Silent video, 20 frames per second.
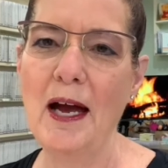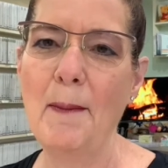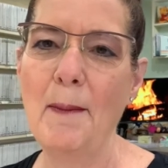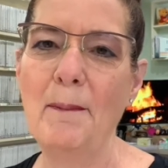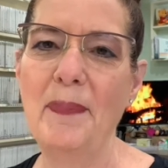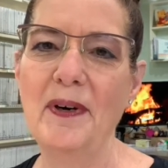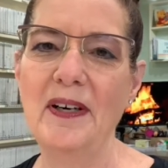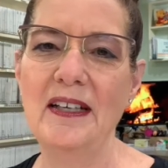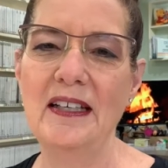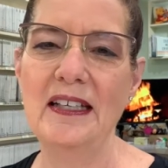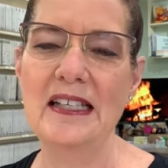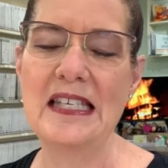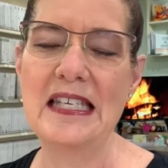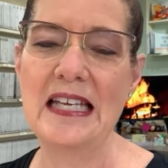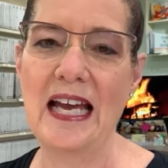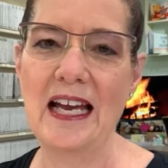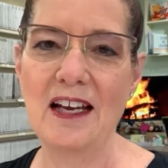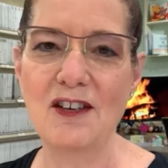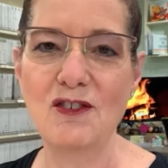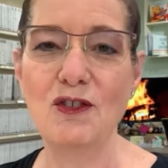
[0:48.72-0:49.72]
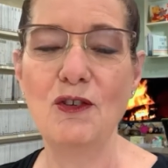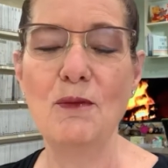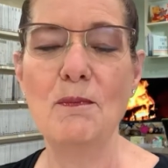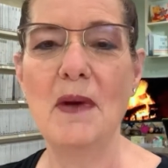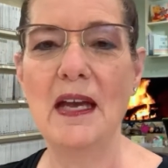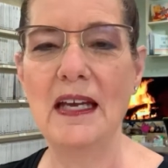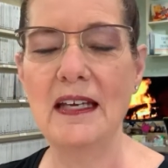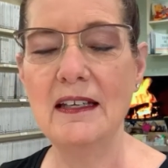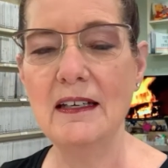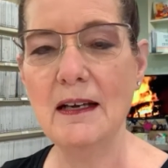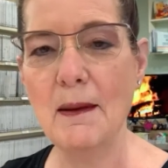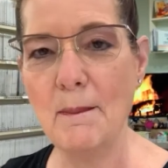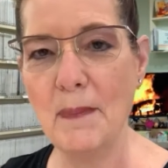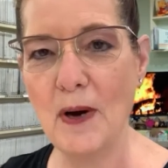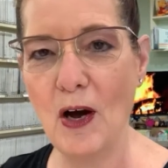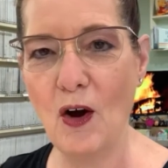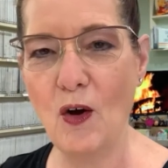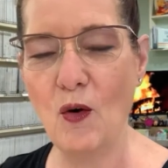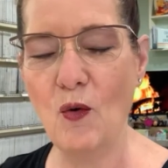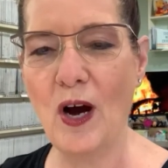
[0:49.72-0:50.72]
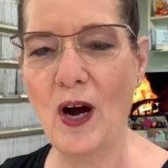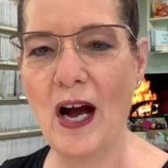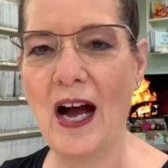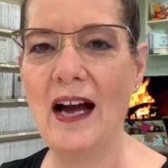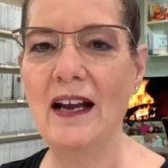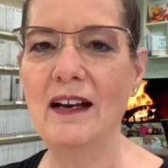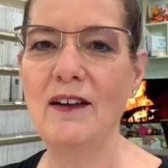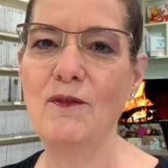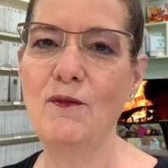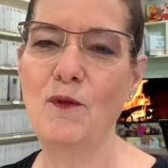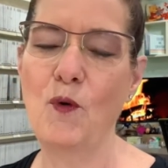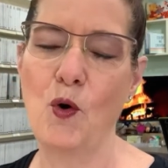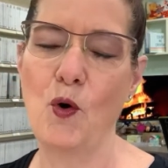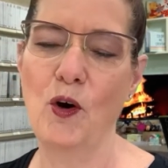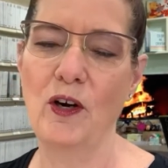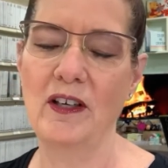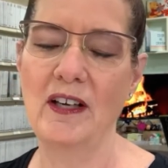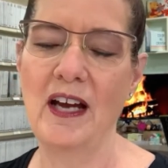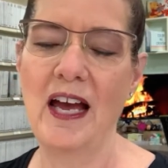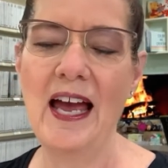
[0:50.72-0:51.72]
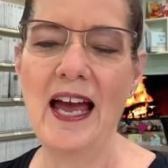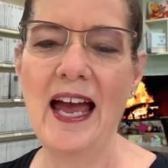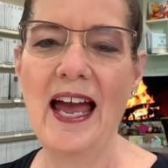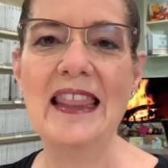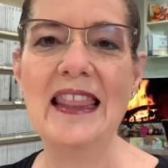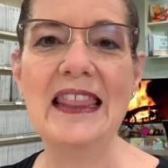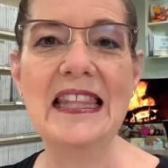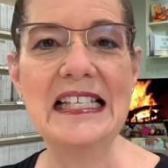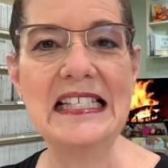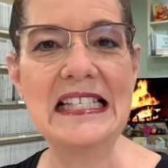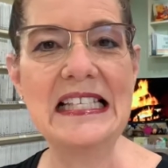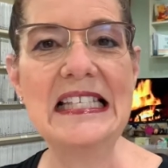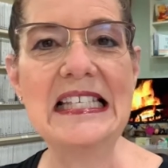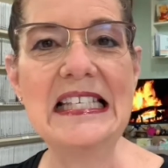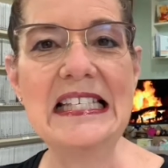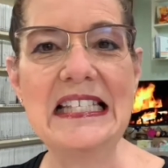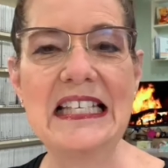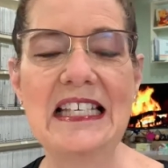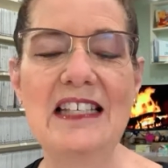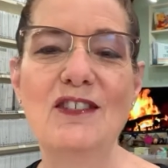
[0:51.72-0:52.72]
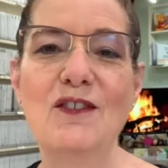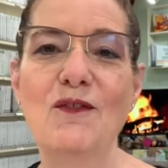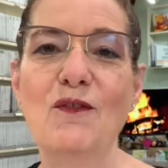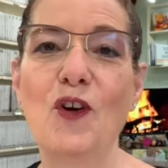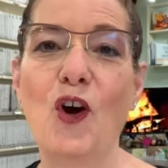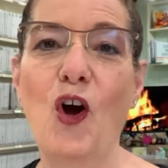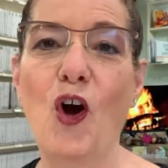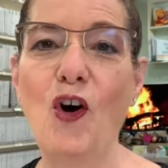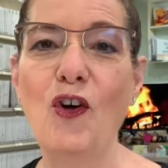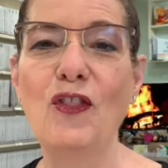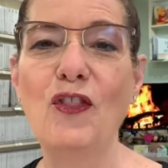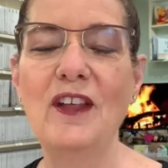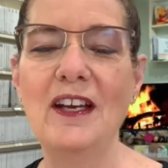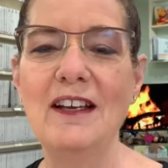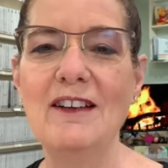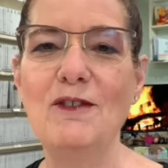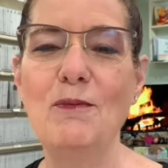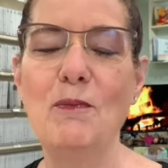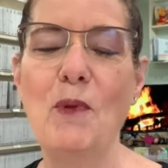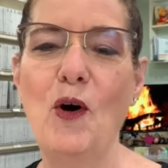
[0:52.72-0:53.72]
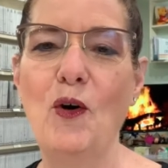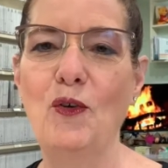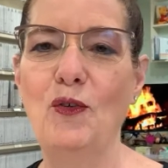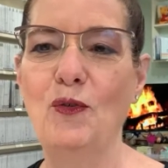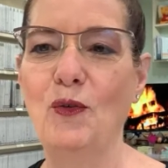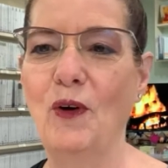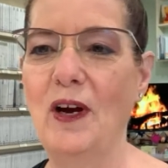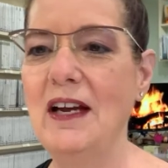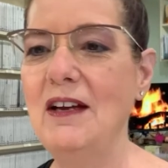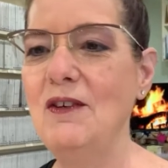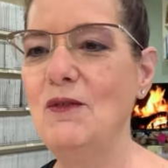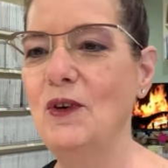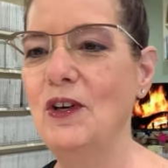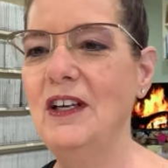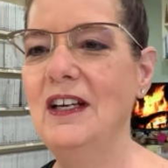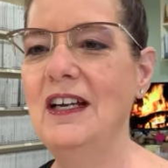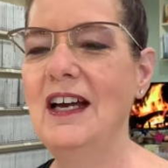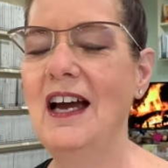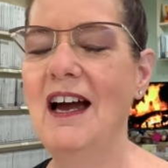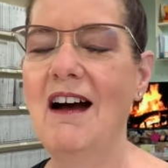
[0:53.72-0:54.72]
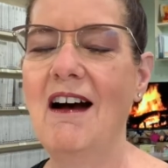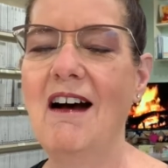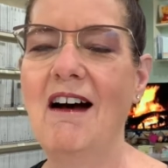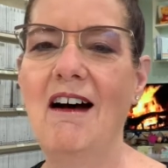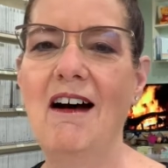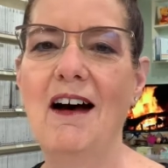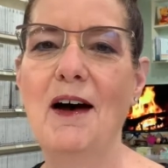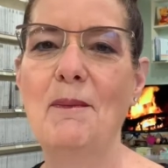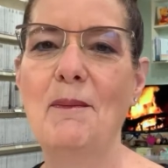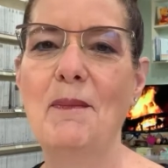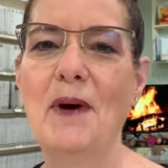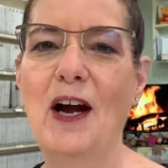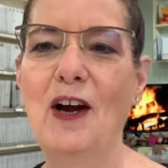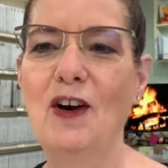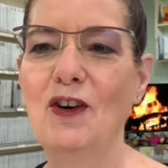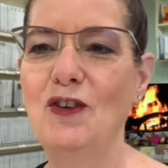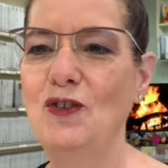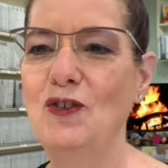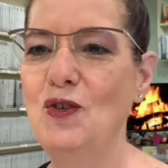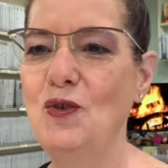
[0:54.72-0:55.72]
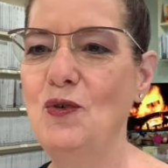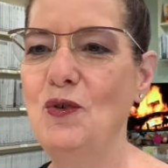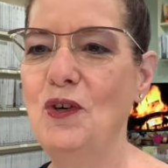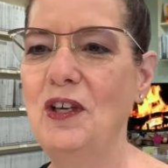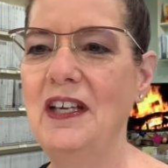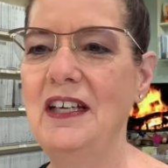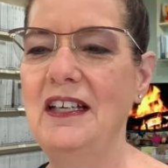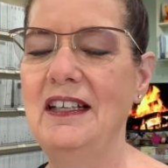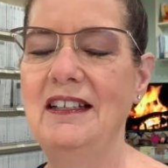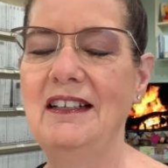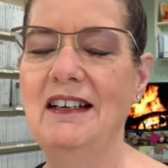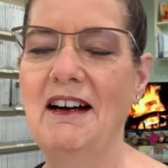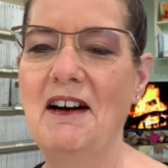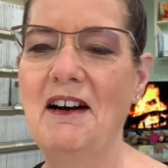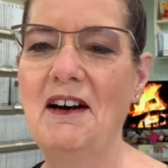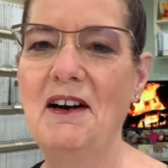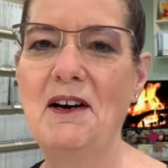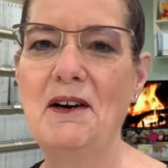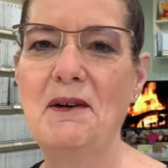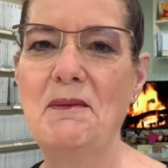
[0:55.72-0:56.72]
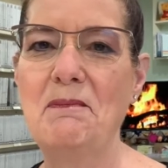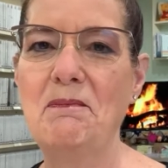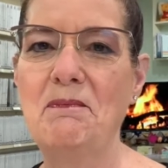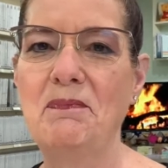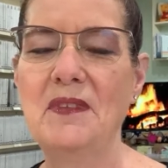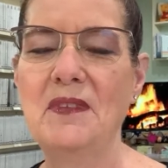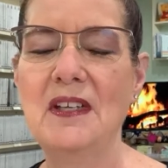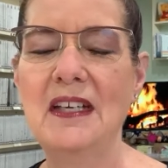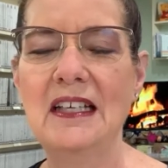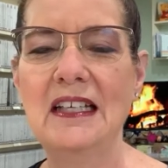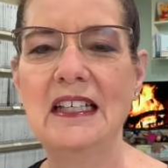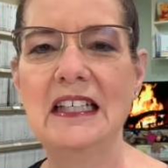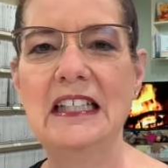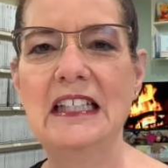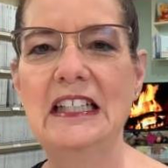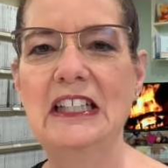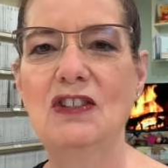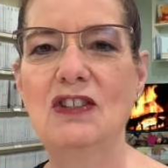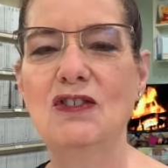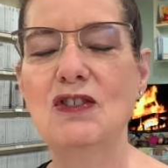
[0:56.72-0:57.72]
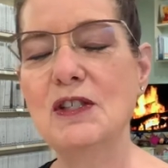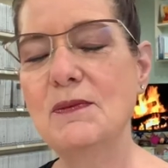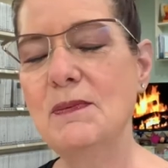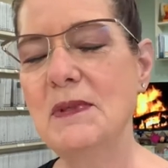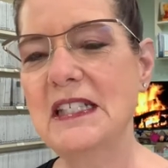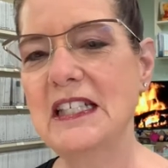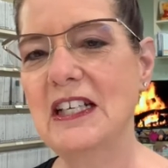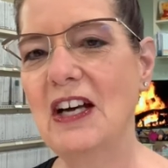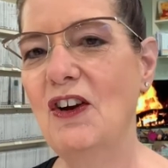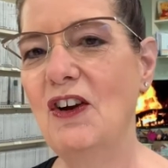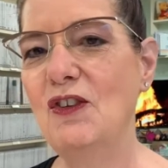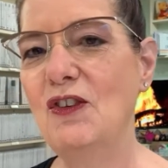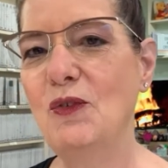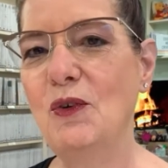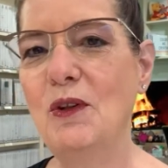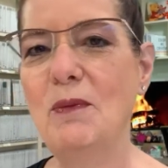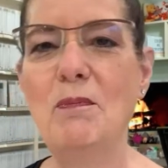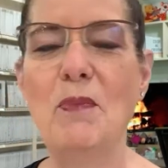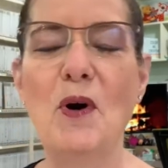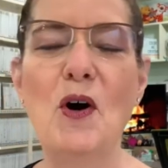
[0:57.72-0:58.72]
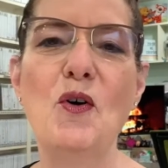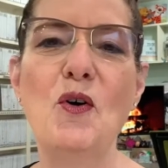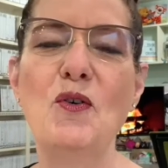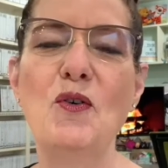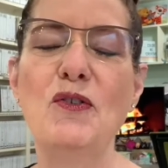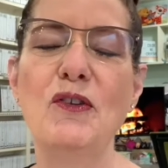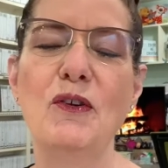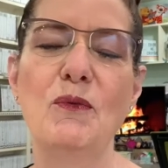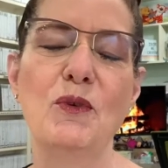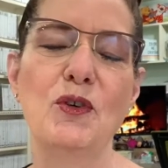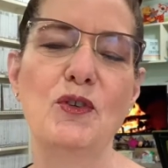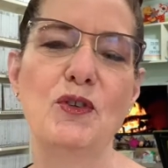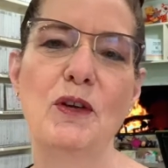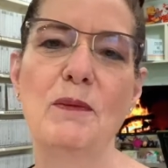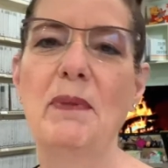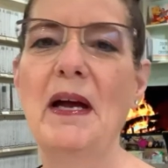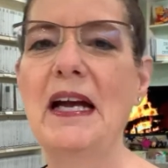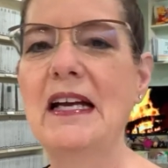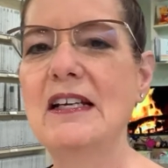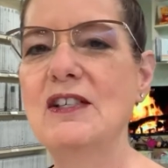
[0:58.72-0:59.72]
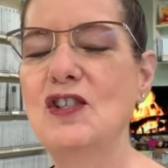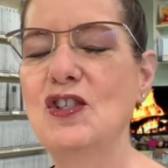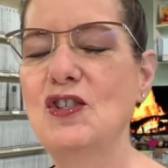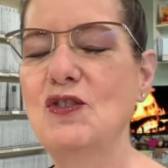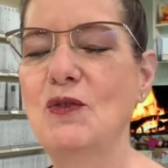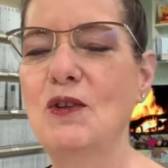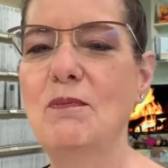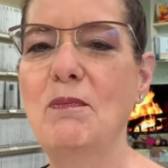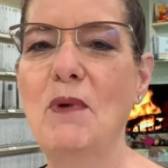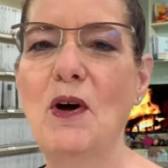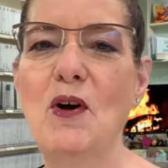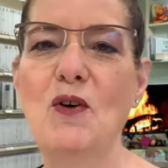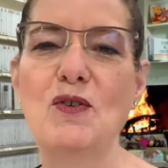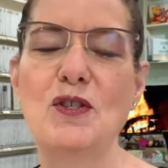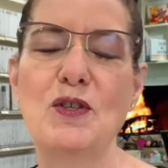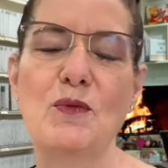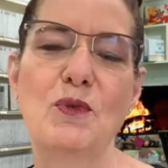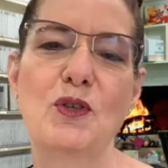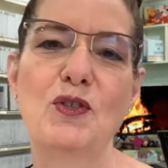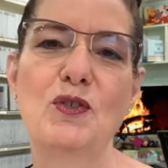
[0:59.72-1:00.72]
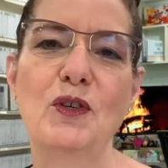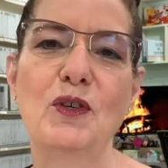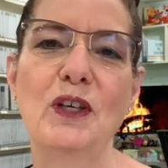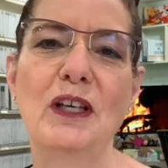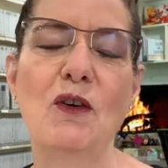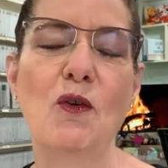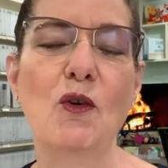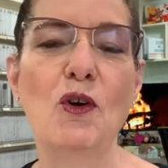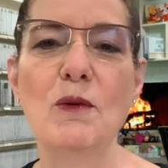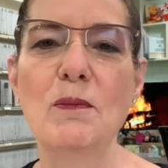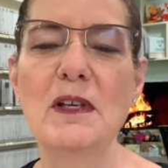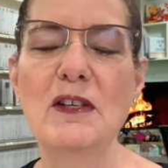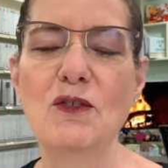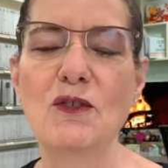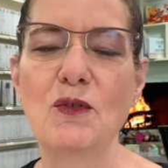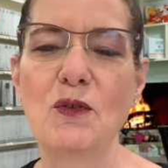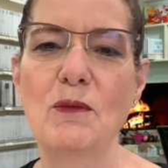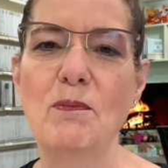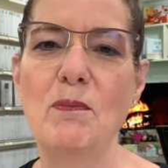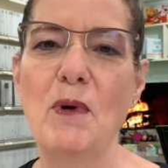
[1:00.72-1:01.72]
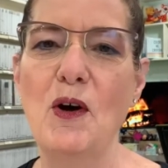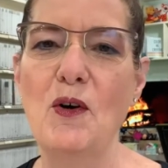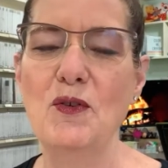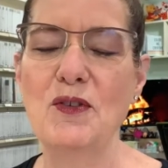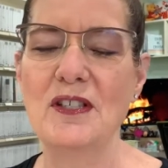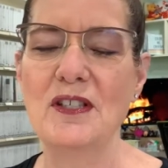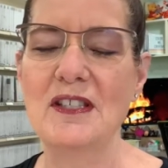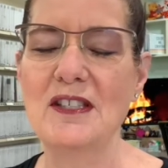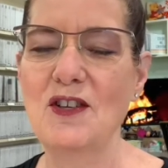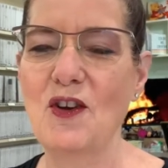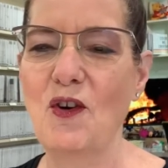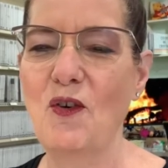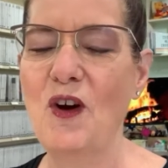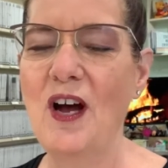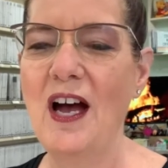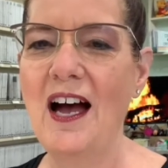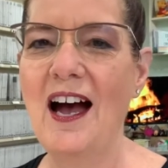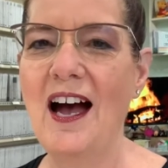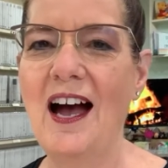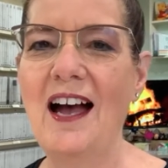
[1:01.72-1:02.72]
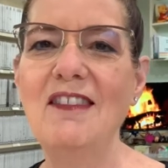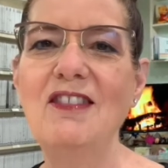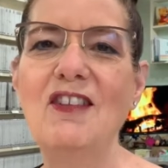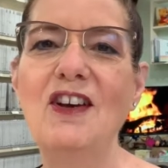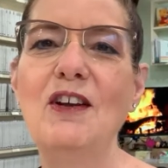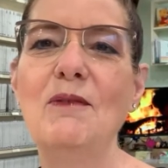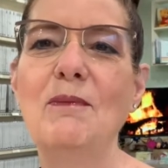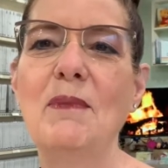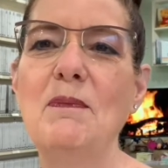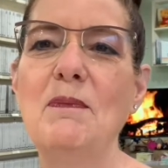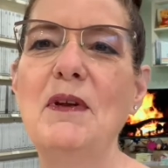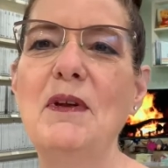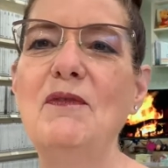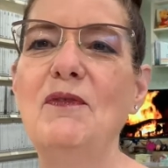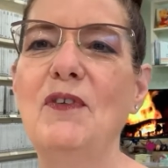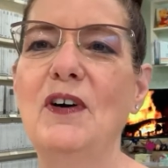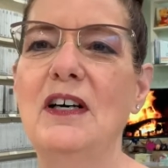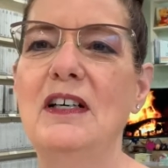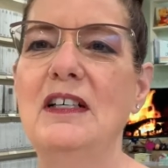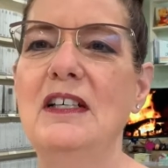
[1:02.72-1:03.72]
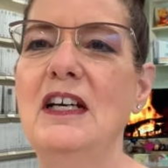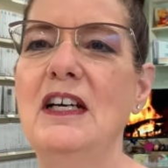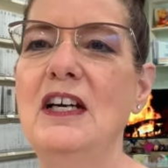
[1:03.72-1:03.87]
but it's actually making a bow on a fork. And this is a season for all things bows, right? We are doing Christmas cards with bows, and we're doing packages with bows, and we're doing ornaments with bows. And so I thought it might be fun